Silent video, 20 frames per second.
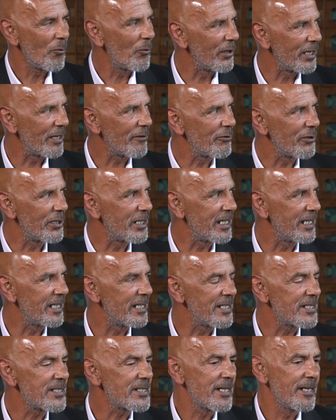whatever it
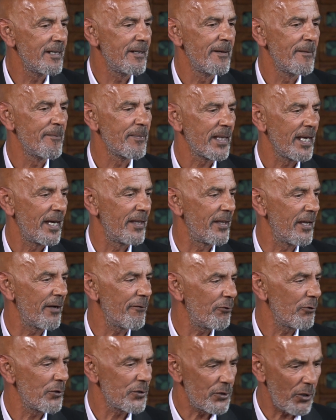is, and
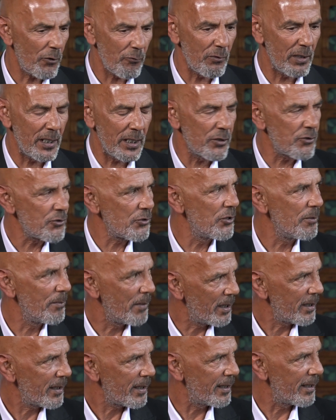therefore it's not really a true
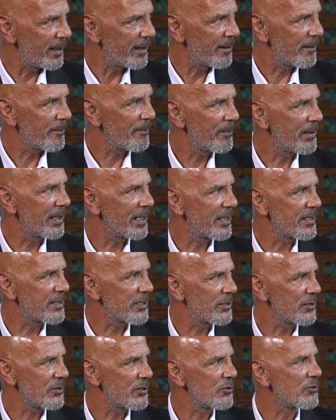market because
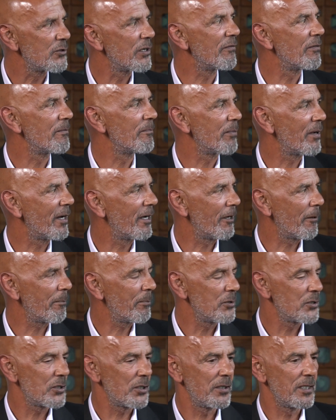it's driven by
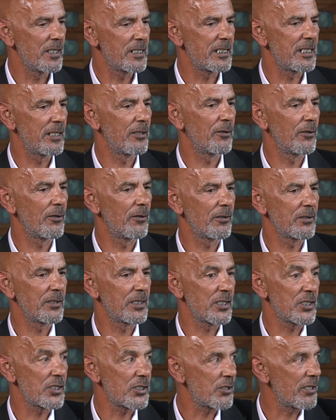opportunity or
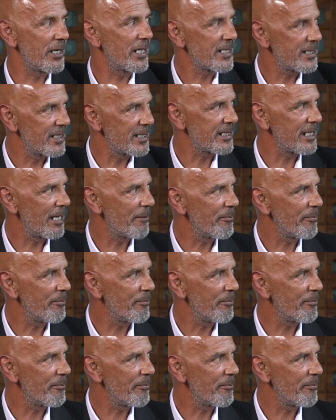distress that's